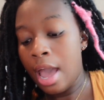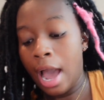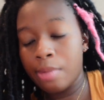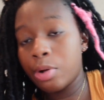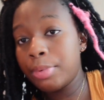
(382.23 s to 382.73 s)

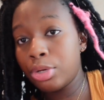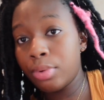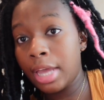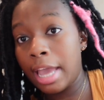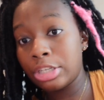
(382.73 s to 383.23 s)
I will be
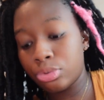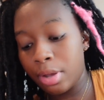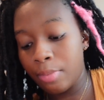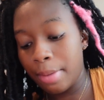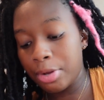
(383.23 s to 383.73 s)
doing a
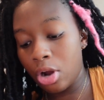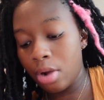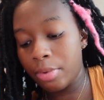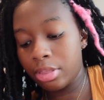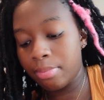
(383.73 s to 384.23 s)
joint
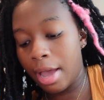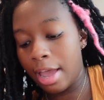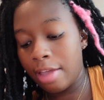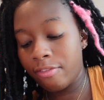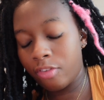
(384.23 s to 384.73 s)
webinar with
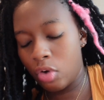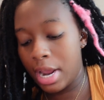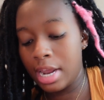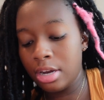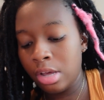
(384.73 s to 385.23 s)
my
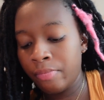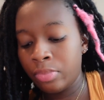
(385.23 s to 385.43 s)
friend.